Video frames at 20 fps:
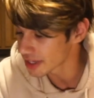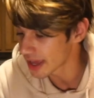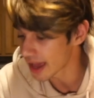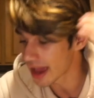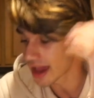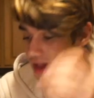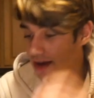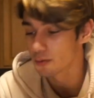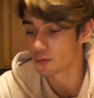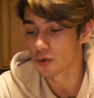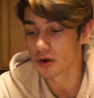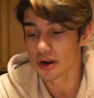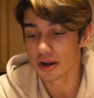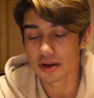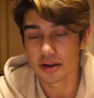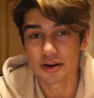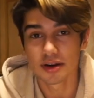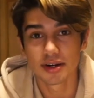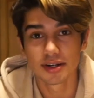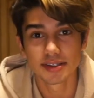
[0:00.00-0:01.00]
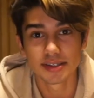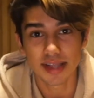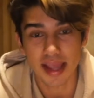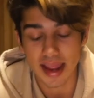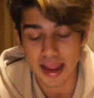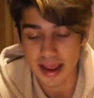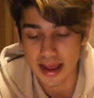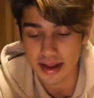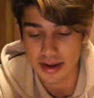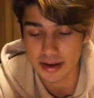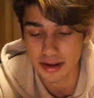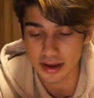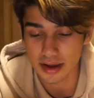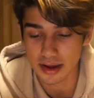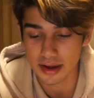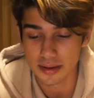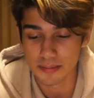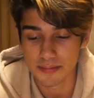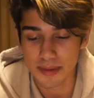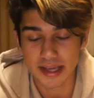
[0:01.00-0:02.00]
had workers and
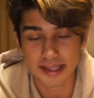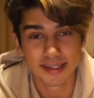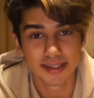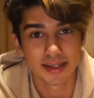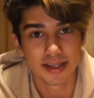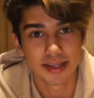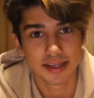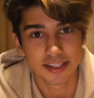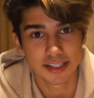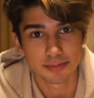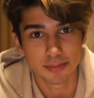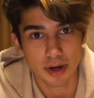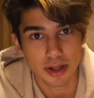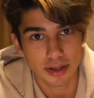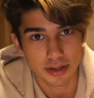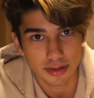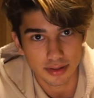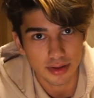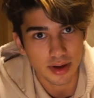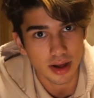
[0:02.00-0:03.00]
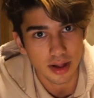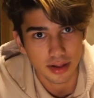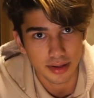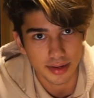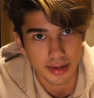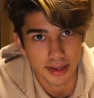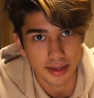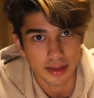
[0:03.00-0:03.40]
basically a small little colony.